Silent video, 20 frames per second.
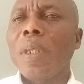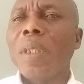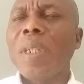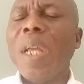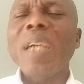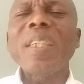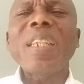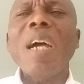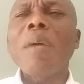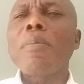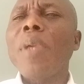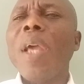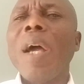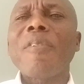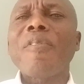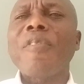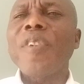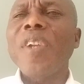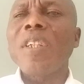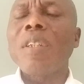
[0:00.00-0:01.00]
Neither be
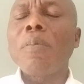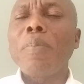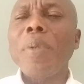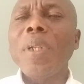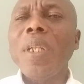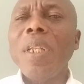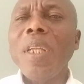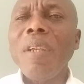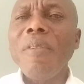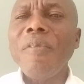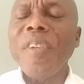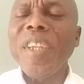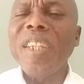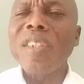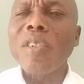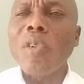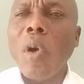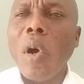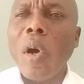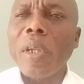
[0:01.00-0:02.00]
afraid. Believe
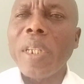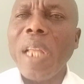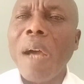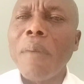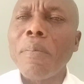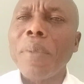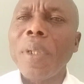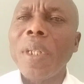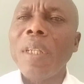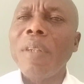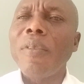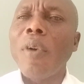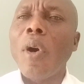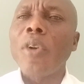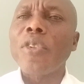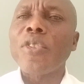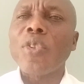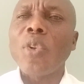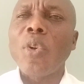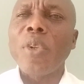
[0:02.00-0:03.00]
in God and believe
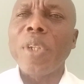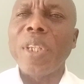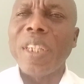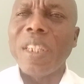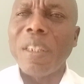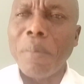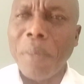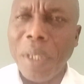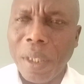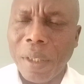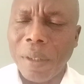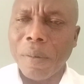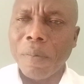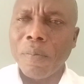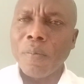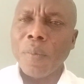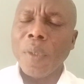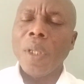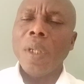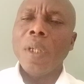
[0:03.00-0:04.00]
also in me.
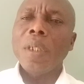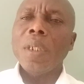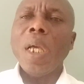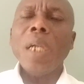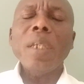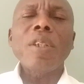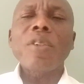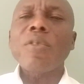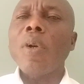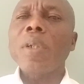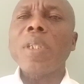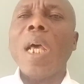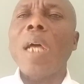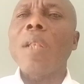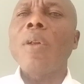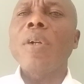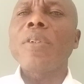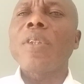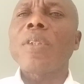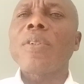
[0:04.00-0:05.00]
That is what
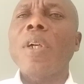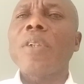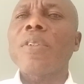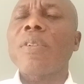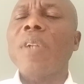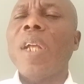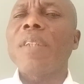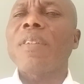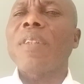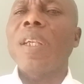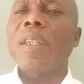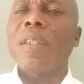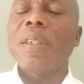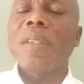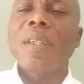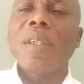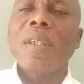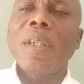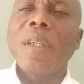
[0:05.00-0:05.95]
our Lord Jesus Christ said